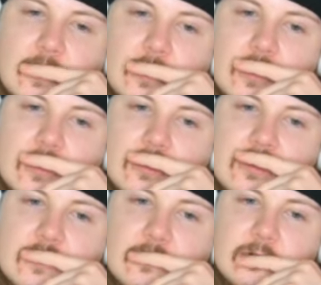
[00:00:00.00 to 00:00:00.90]

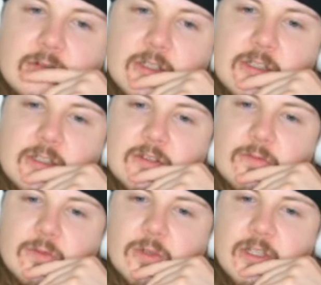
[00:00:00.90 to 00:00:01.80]
This is a
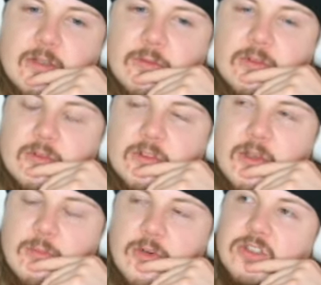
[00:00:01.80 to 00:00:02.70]
fully temporary
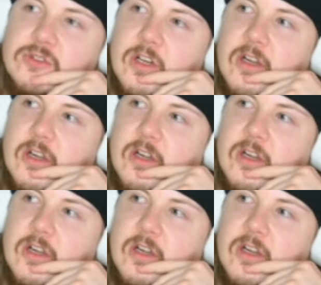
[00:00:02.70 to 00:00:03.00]
track.